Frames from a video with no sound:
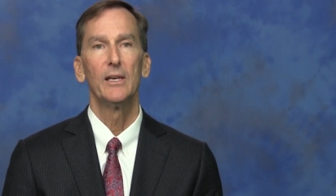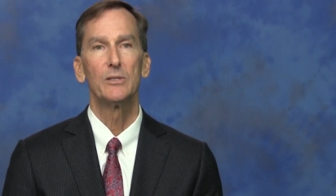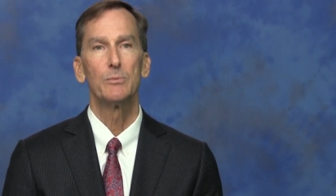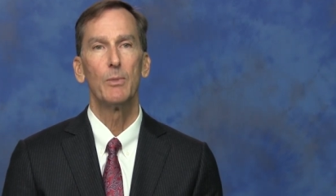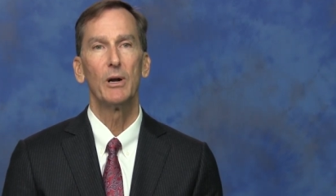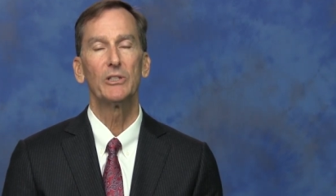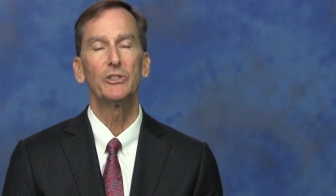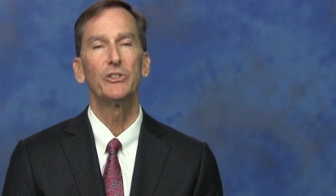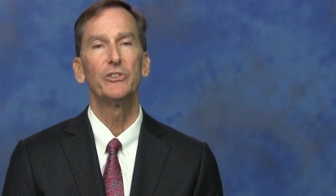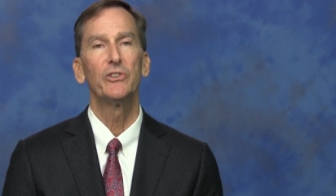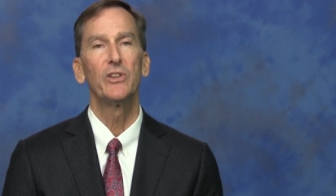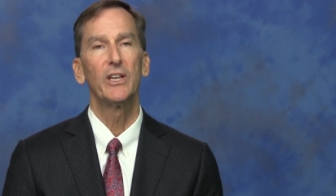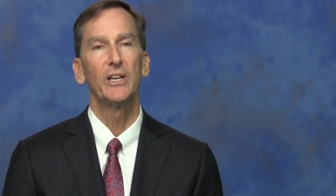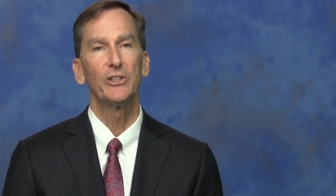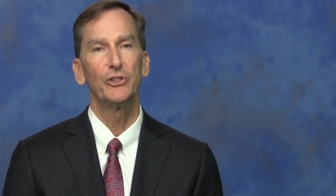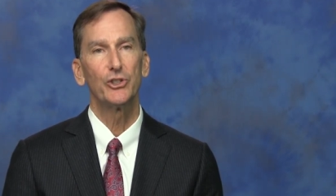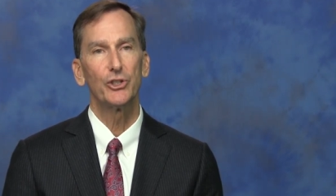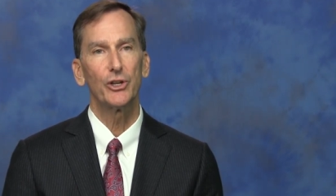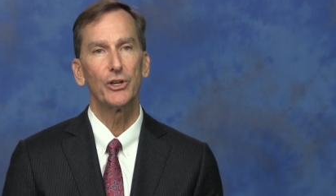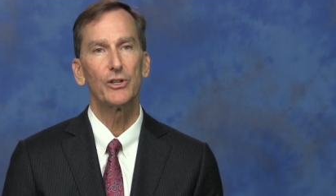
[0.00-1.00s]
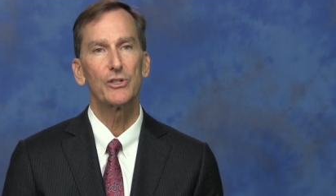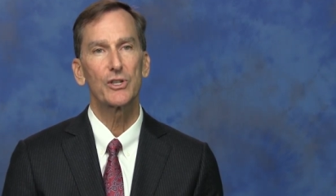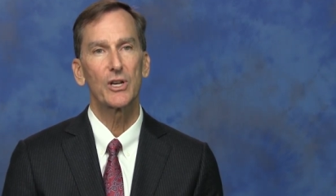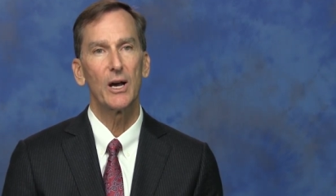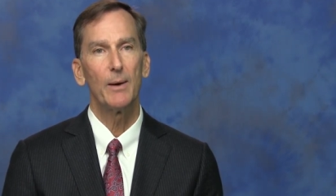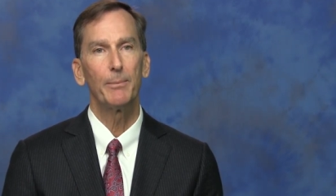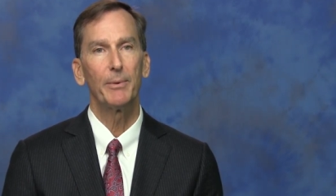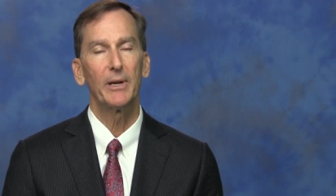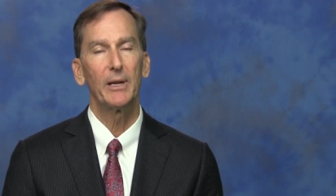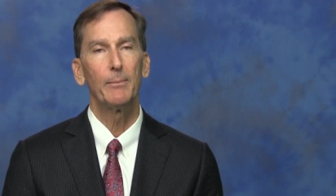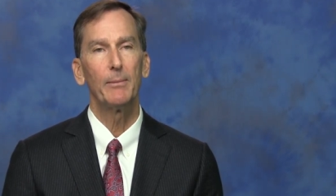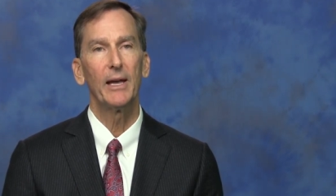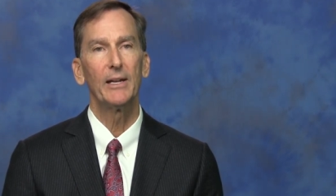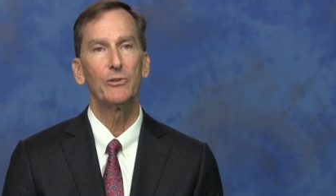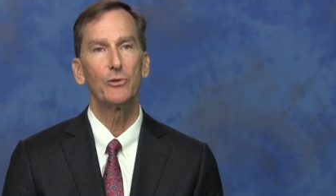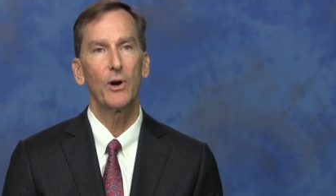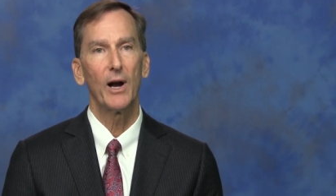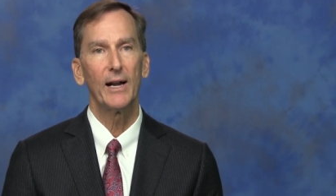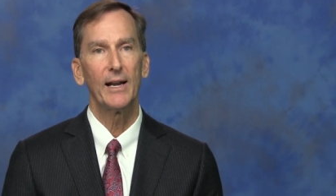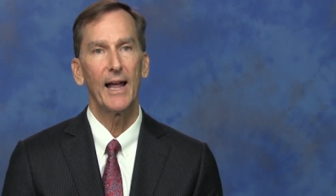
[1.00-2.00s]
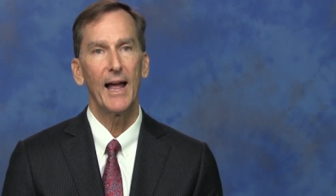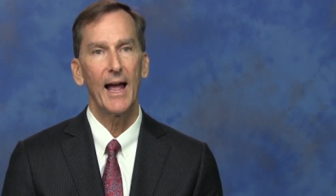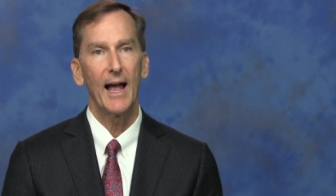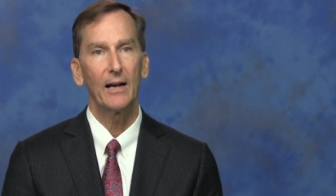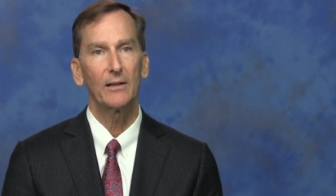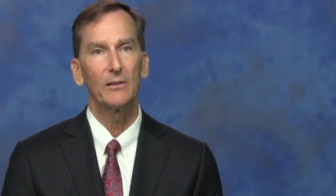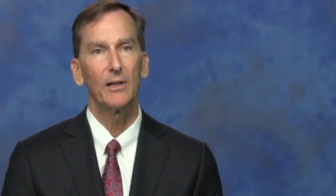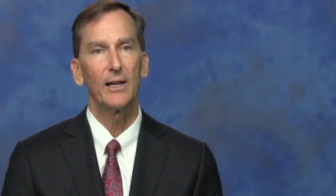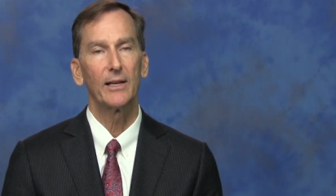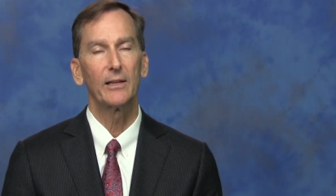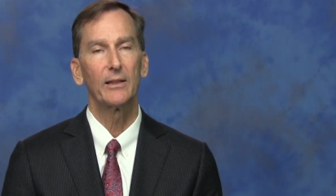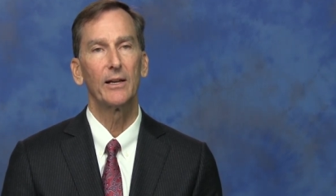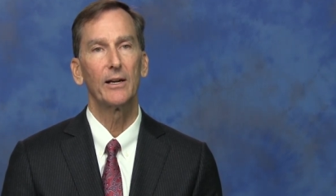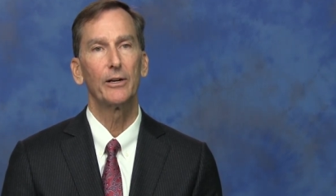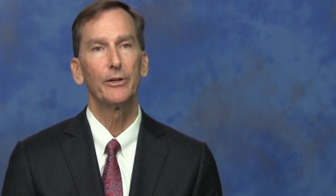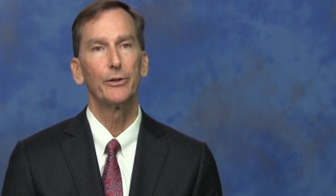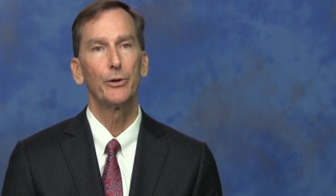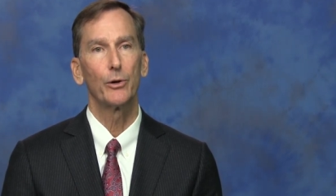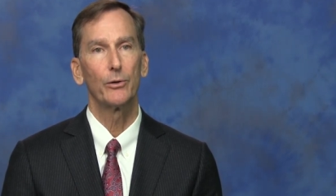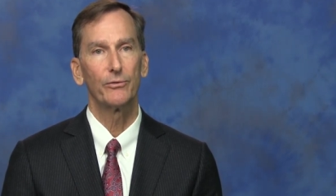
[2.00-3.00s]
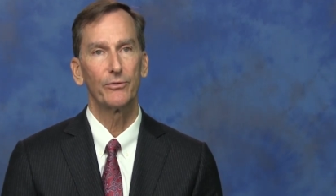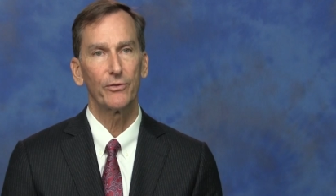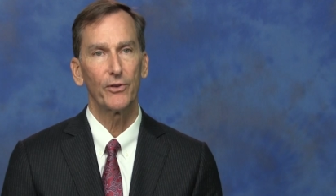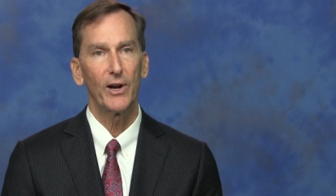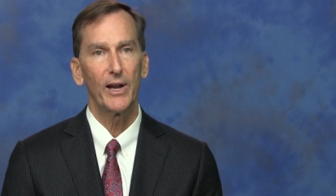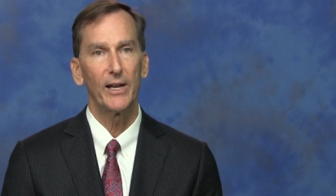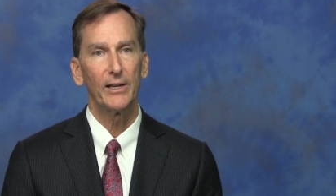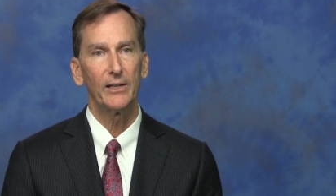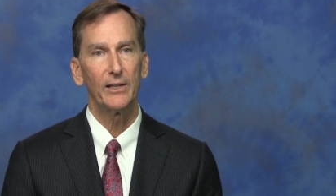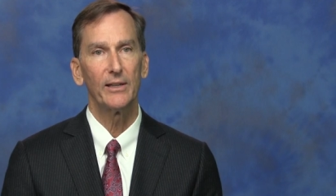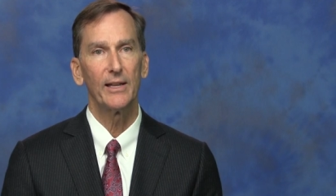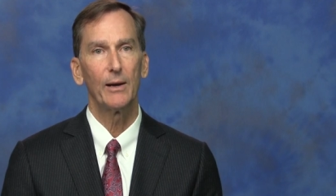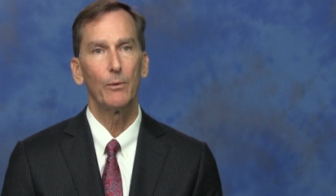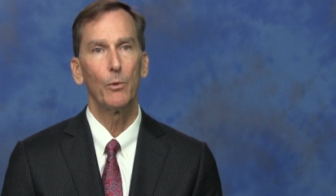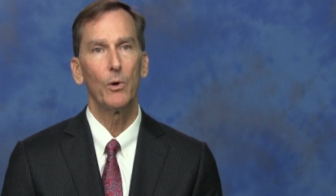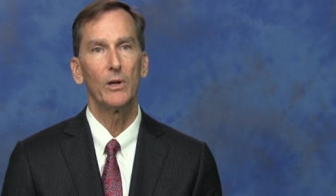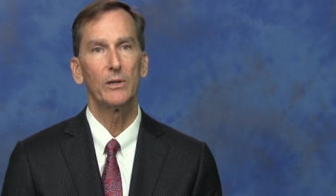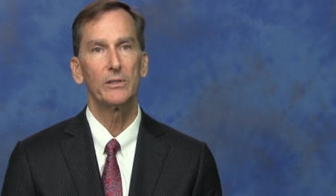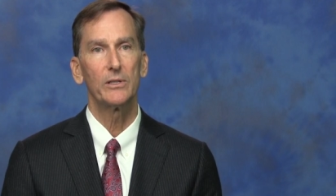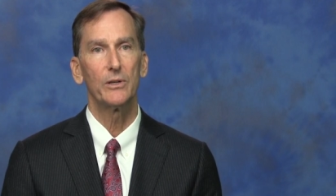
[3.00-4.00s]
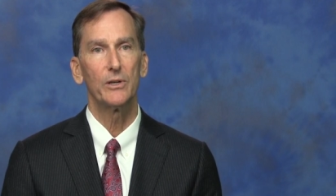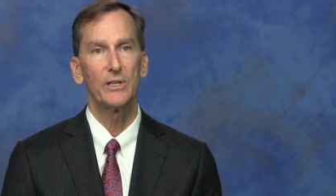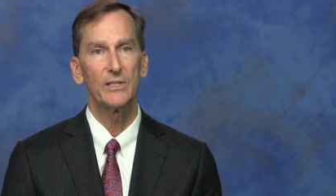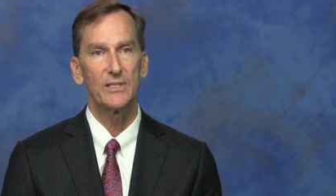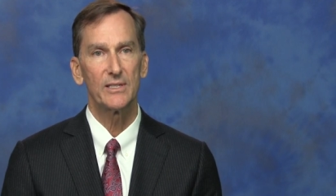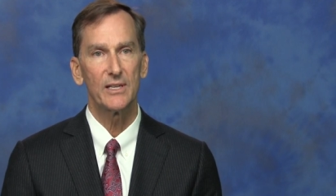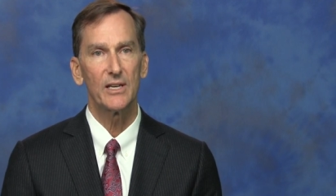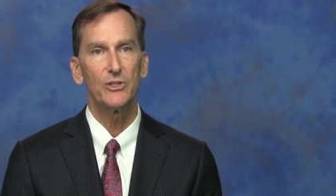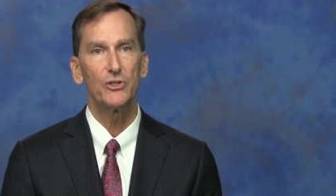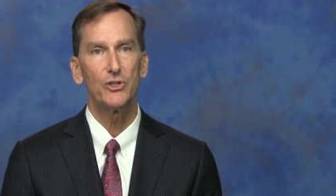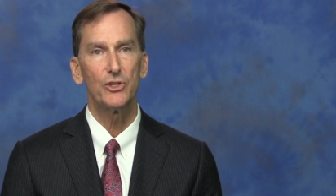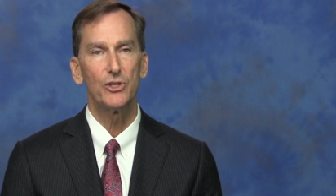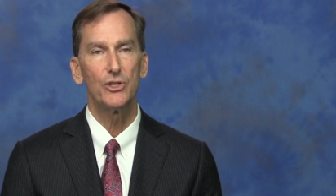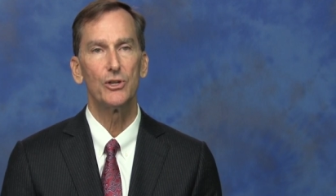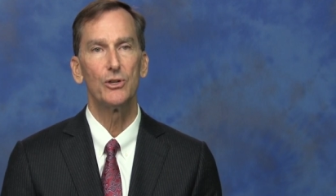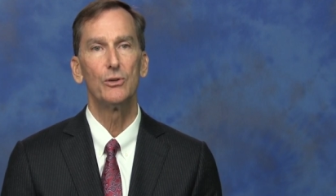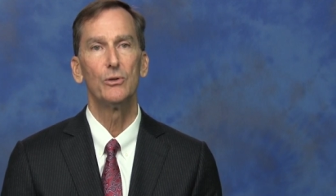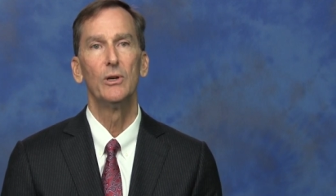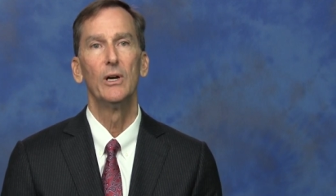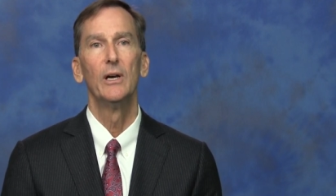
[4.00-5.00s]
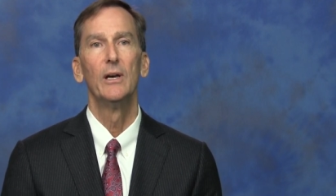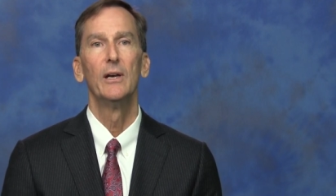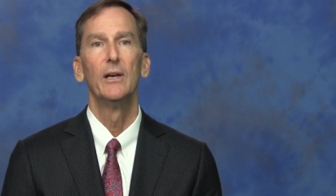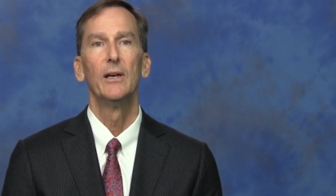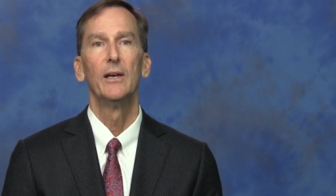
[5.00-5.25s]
As much as the insurance company may try to act like they're your friend and they want to assist you